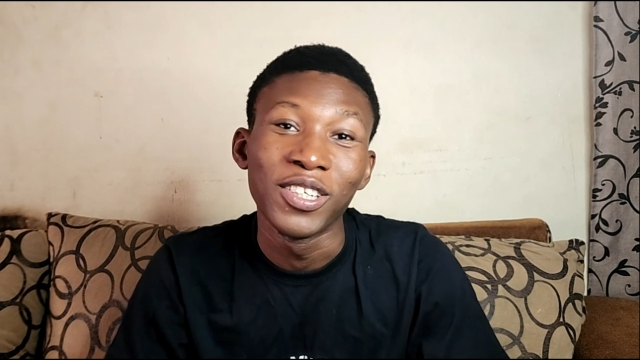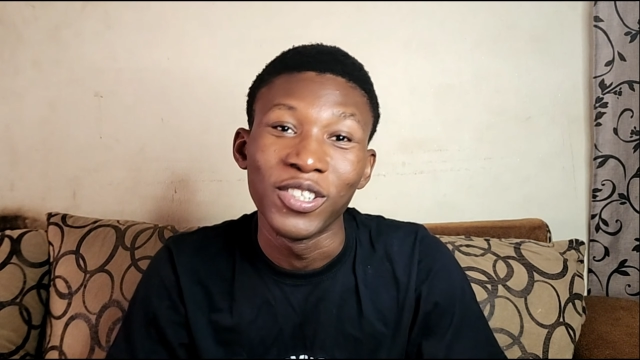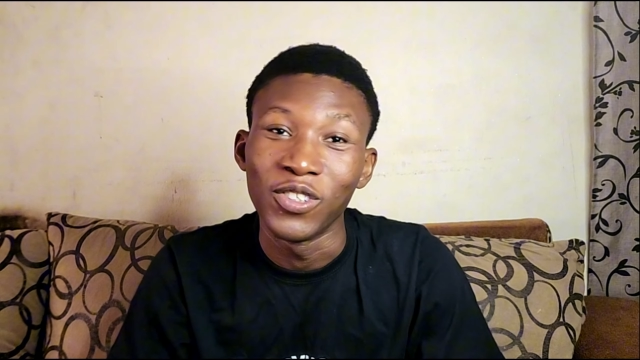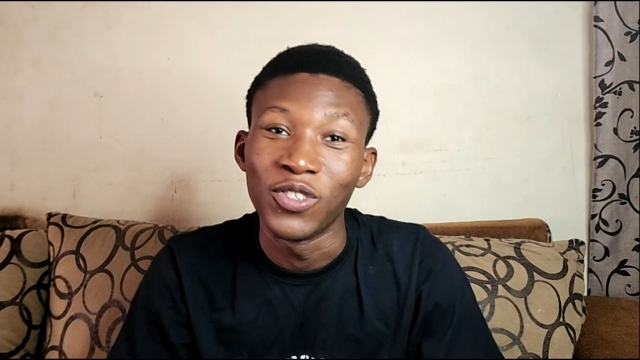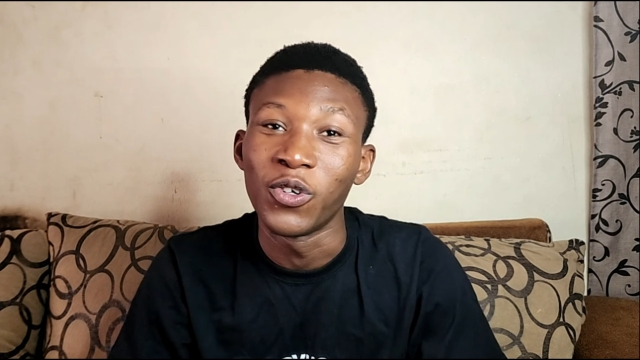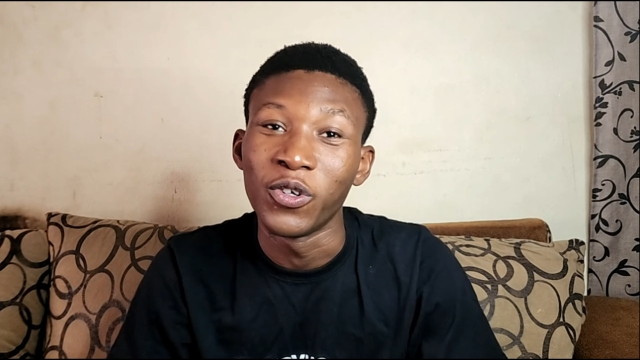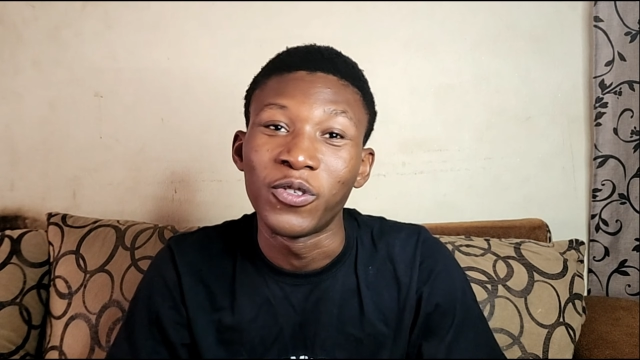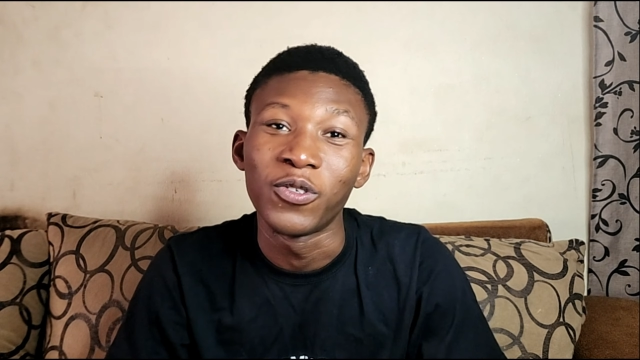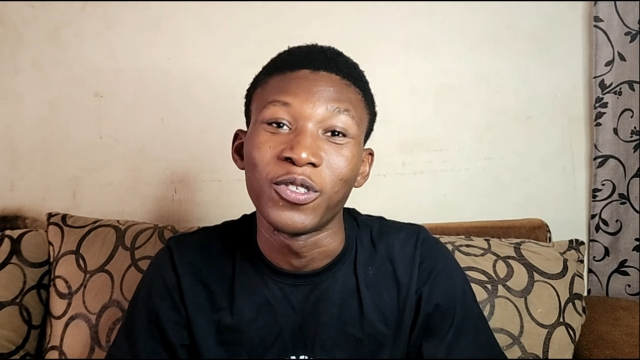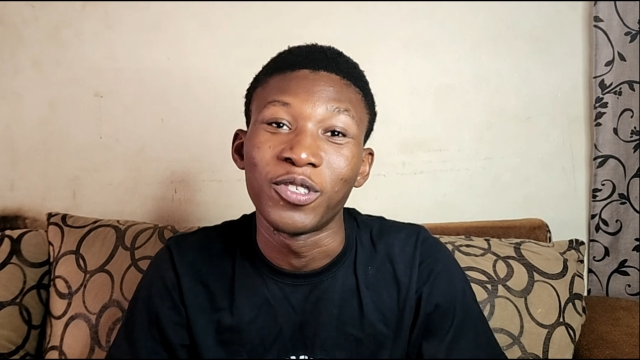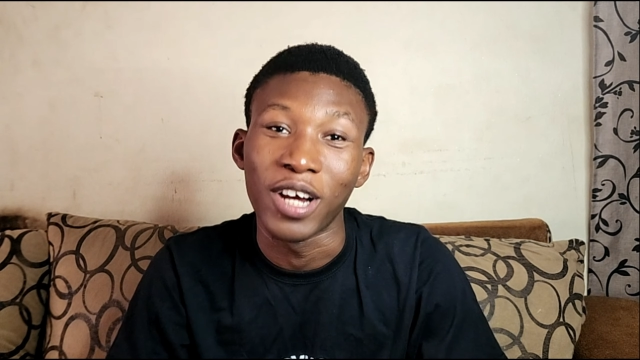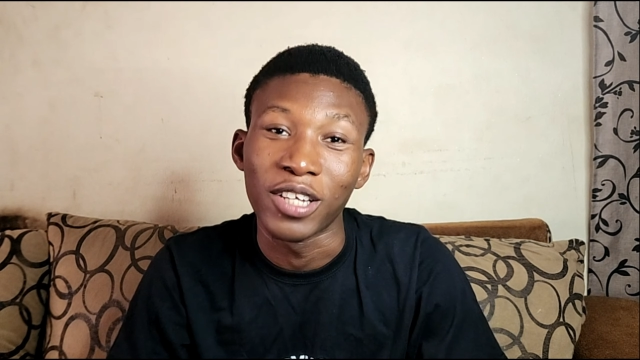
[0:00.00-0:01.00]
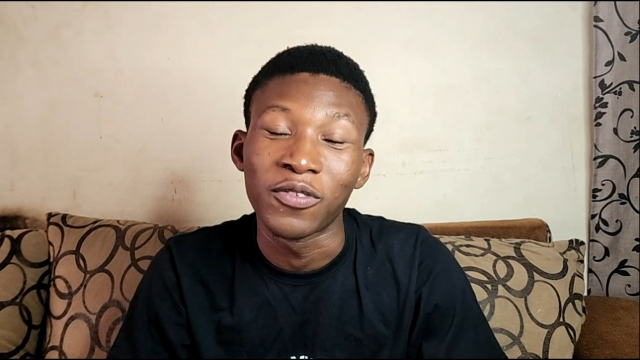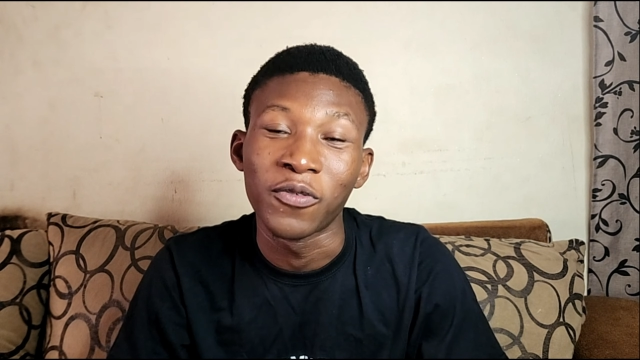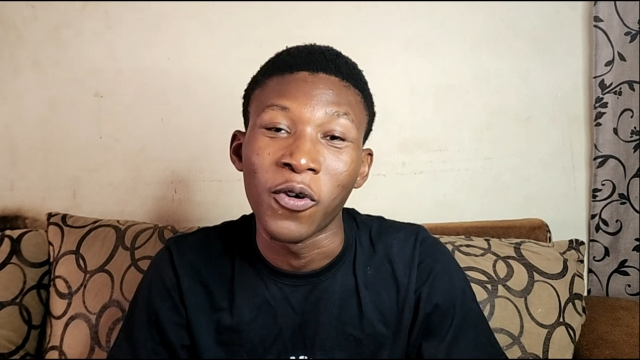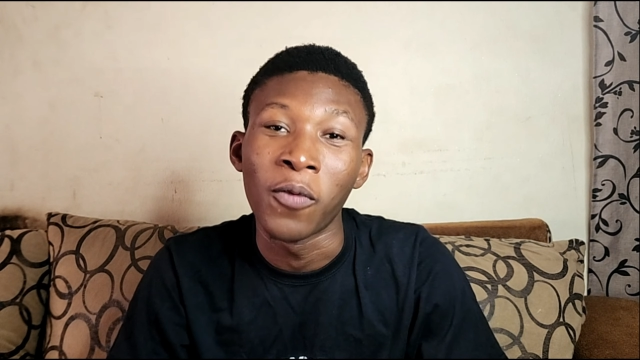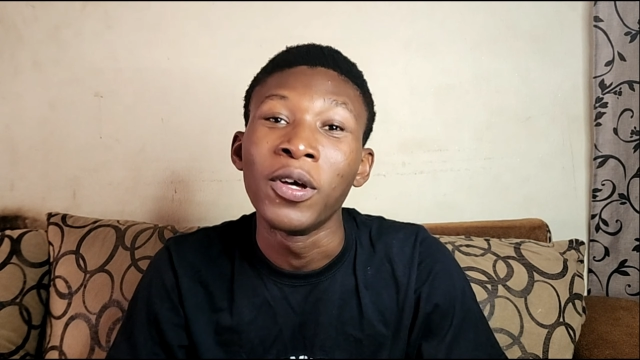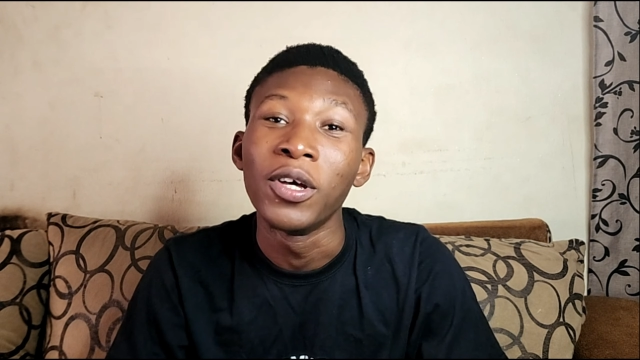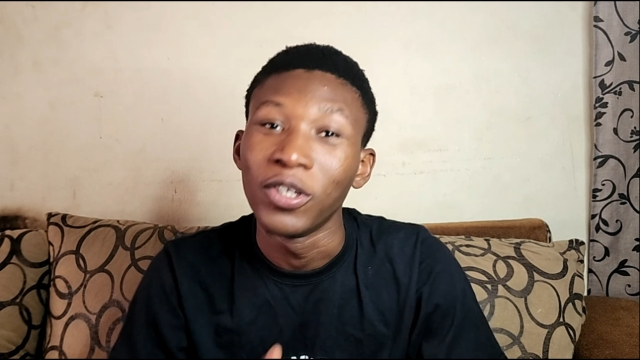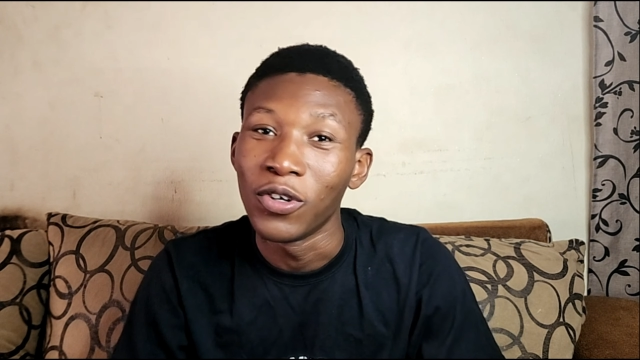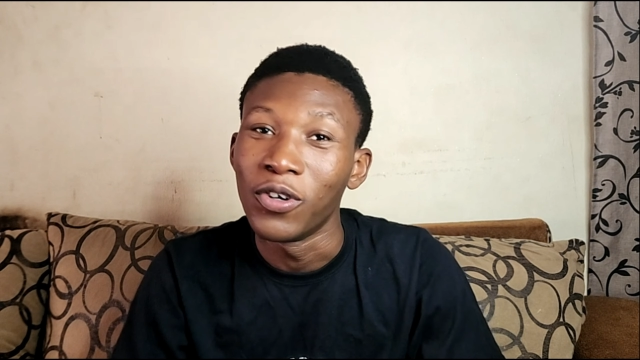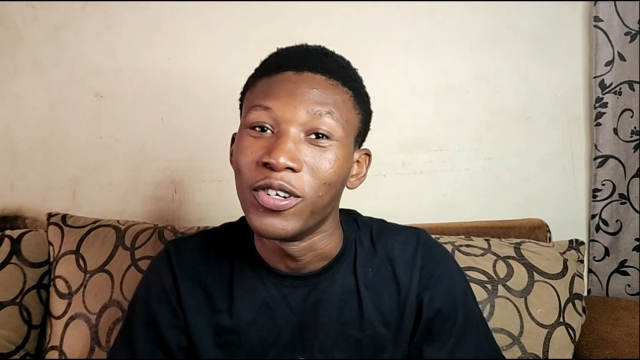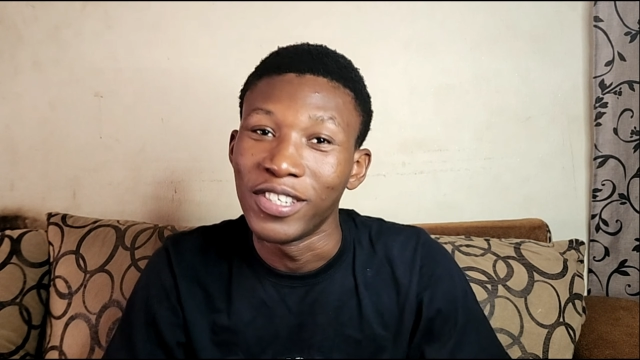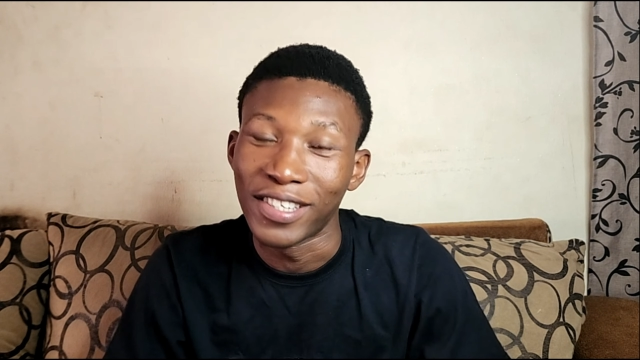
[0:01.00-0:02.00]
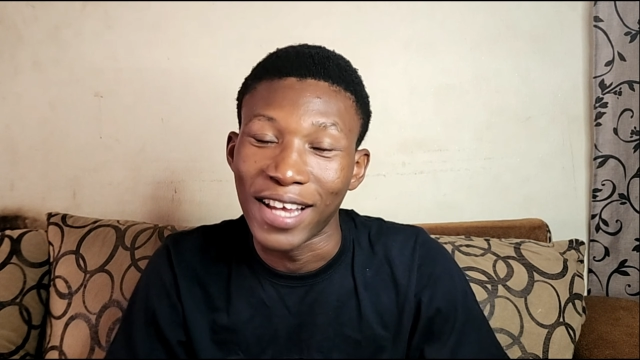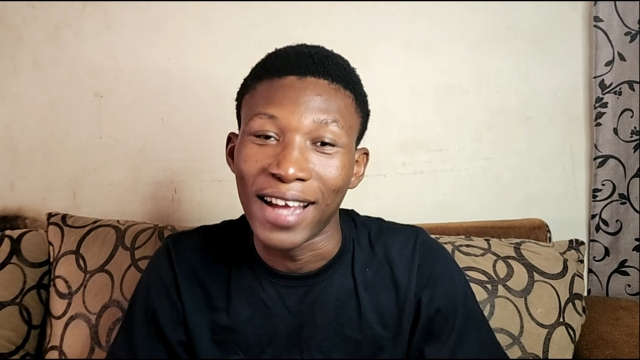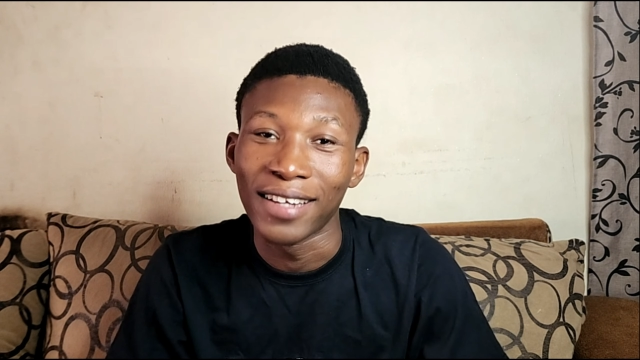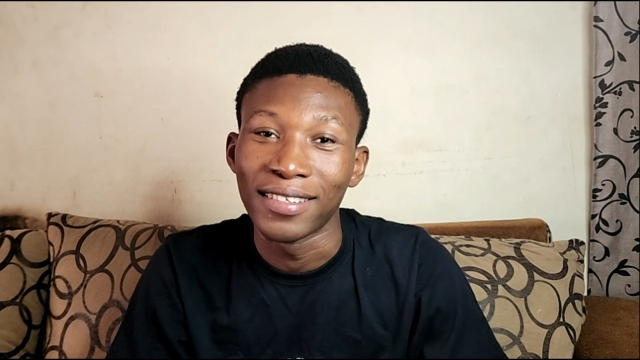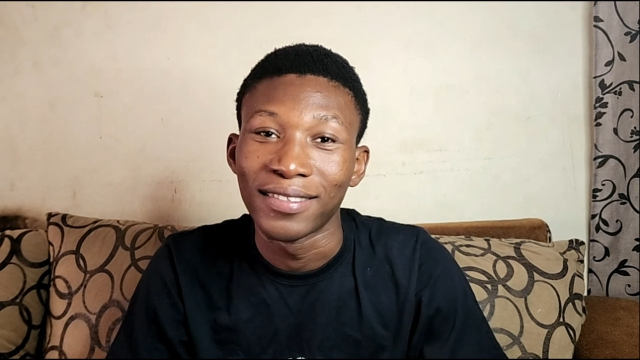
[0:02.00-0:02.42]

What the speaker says: is going to transform your design.